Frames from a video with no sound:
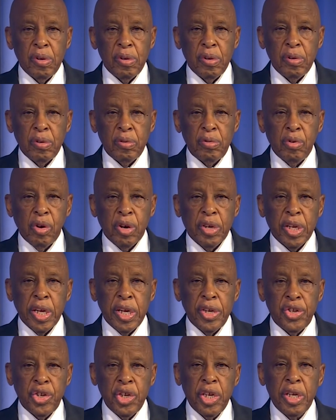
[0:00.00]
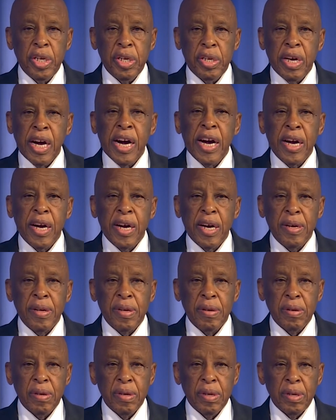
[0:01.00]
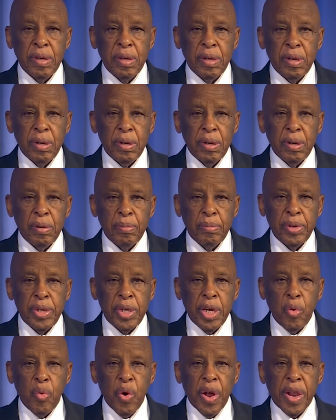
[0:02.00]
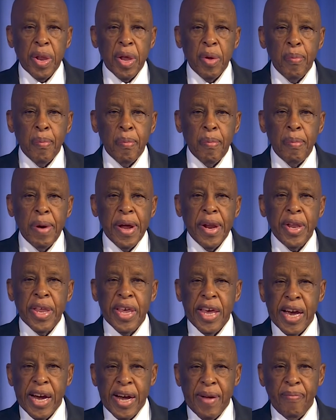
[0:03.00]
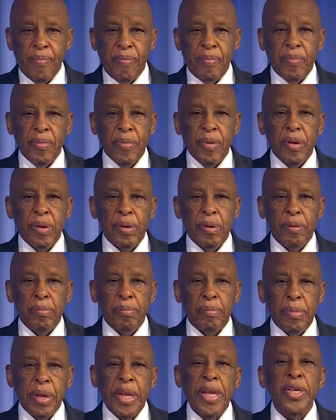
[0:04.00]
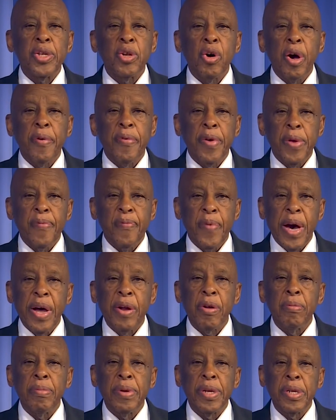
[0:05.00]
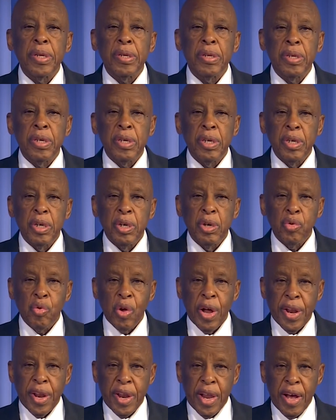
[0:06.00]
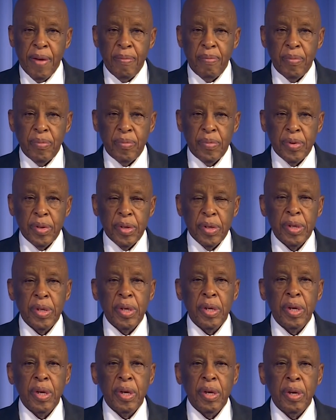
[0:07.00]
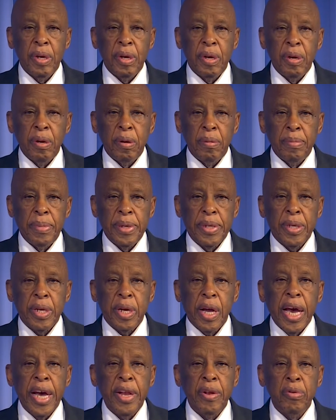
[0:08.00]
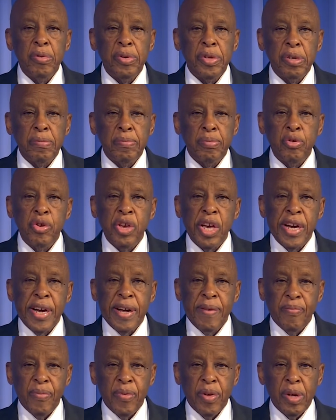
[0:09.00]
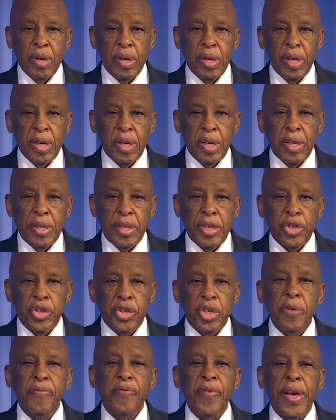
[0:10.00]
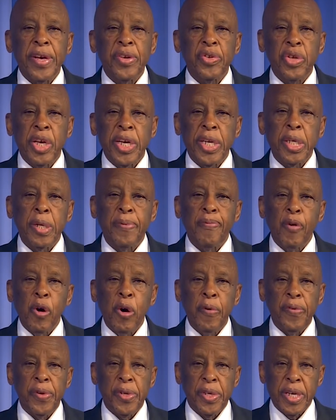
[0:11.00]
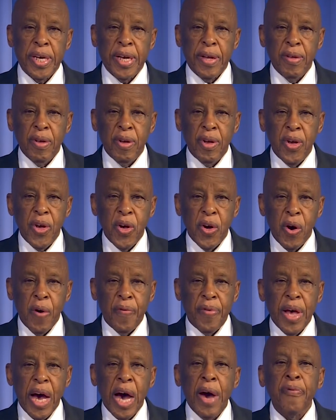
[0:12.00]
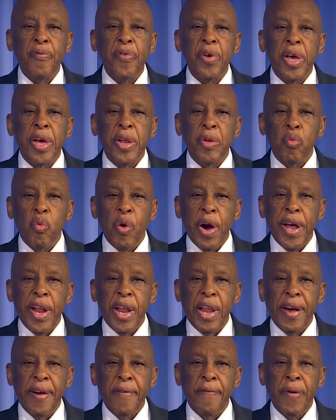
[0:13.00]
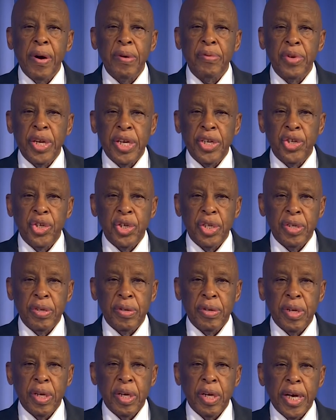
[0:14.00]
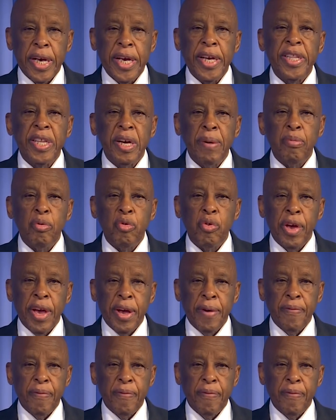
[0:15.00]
Dr. Jean Dark Mijawari Maria, Minister of Environment, Rwanda. Mr. Kadu Sibunya, the Chief Executive Officer of the African Wildlife Foundation, AWF.